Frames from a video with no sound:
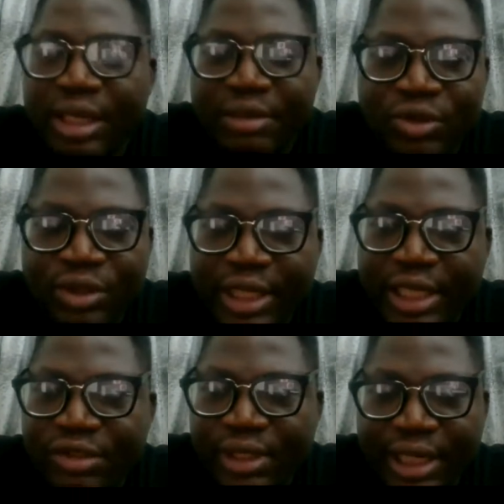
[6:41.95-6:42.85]
So let's
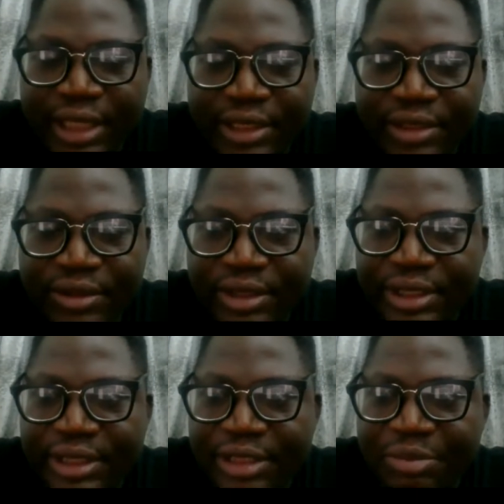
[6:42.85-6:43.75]
do it like this. So
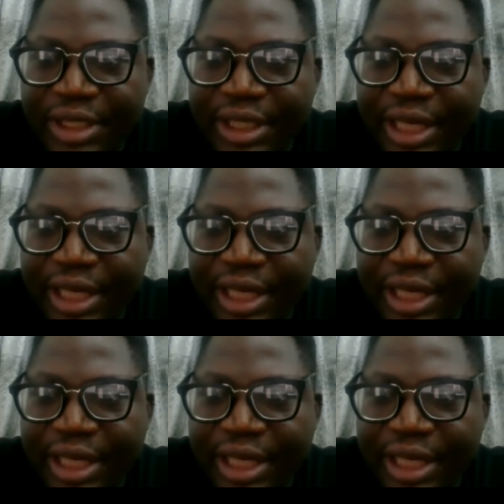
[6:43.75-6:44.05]
this is me,